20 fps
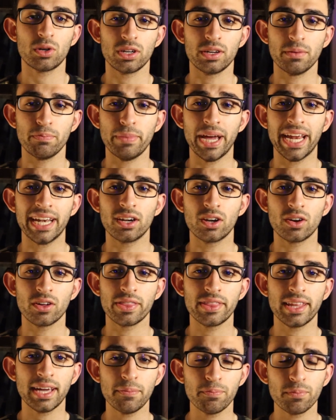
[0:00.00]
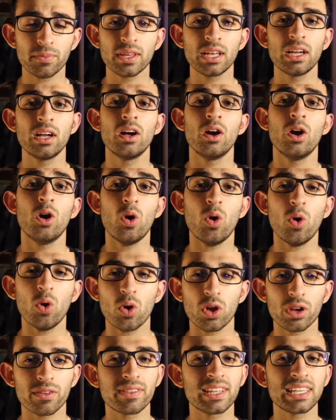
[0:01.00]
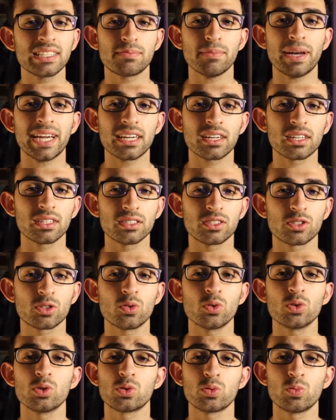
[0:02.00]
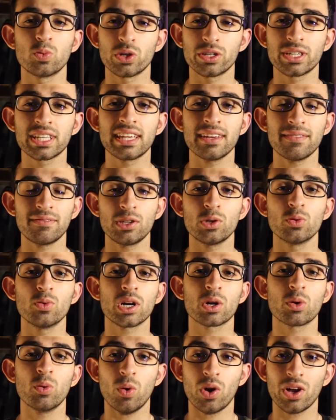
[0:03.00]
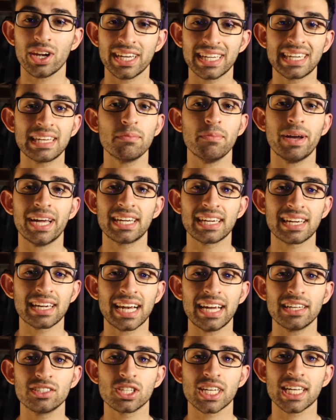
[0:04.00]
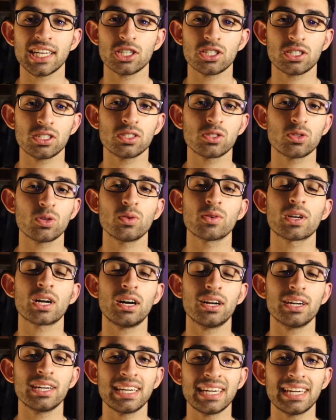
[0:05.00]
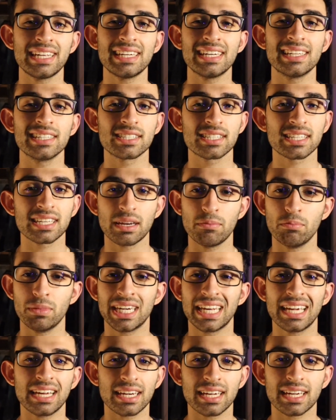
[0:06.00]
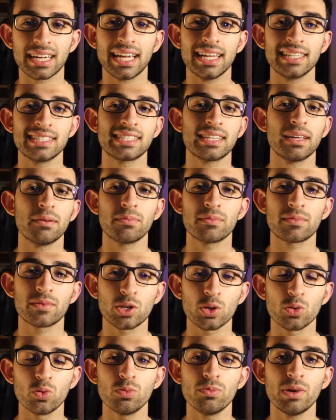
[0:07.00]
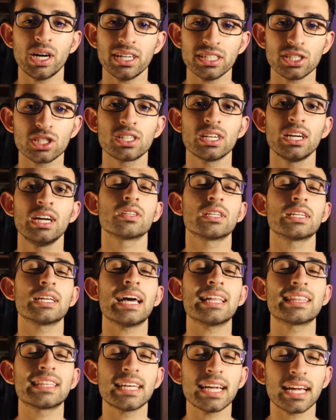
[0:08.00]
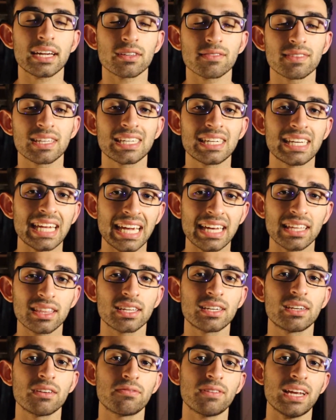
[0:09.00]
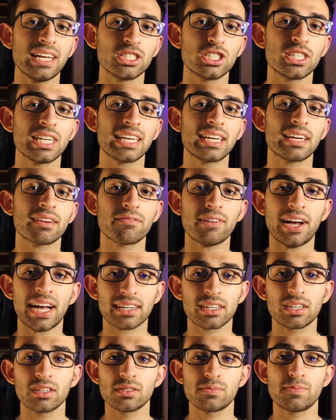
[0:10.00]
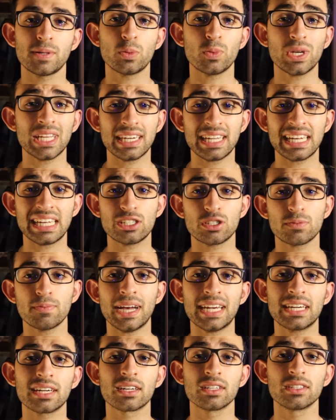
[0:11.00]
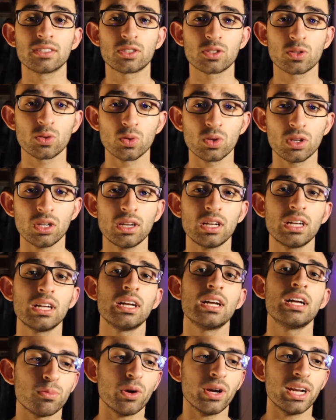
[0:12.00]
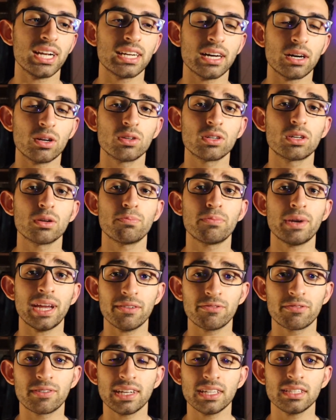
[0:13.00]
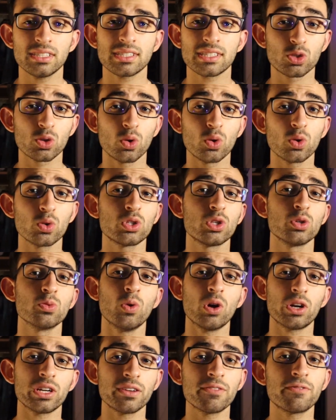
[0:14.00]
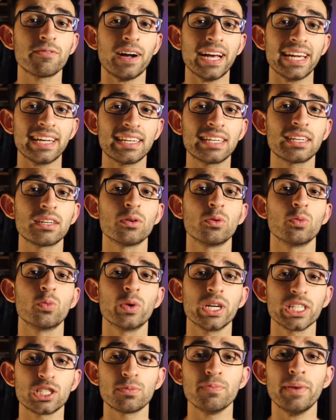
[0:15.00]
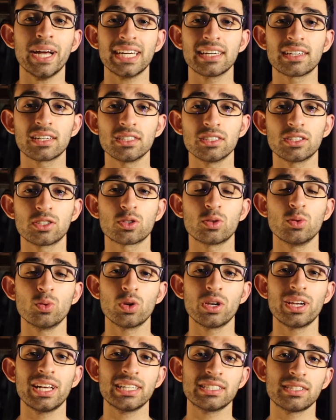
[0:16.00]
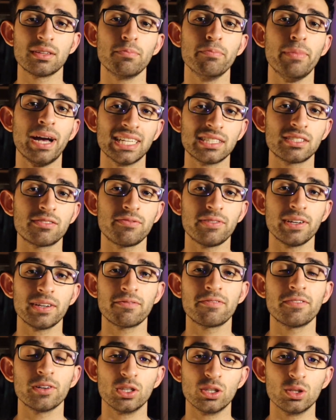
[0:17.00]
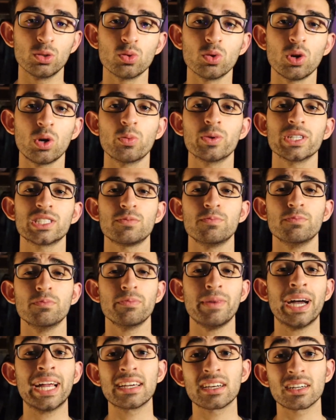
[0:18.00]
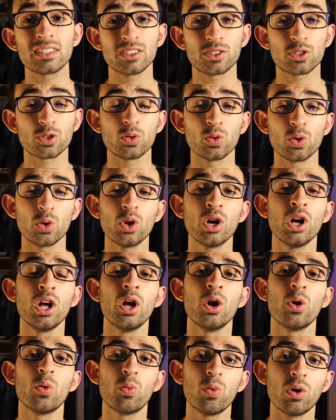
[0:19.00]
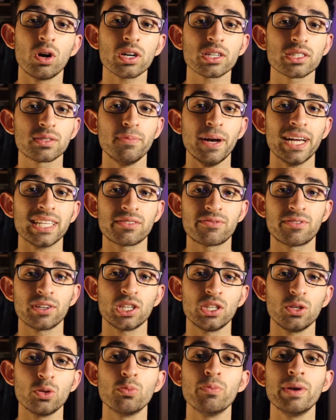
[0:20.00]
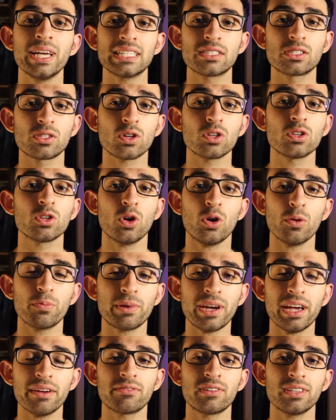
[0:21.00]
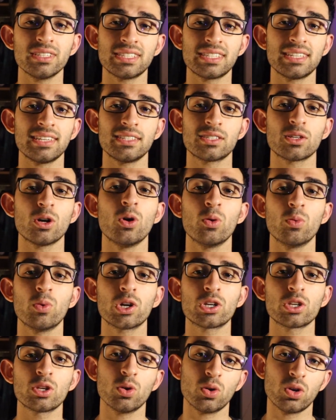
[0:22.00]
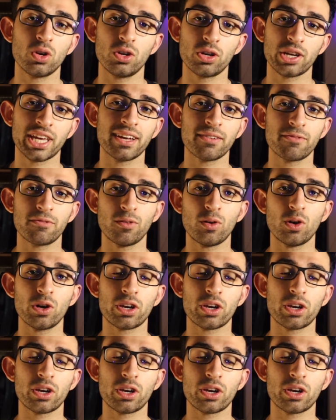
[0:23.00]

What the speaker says: or depend on them. All of these medical schools would give you a quality medical education, so you can't really discriminate against them too much. At the end of the day, the differentiating factors between each medical school boil down to preference, so you want to find which medical school is the best fit for you or which medical school works best for you based on your preferences or what you're looking for.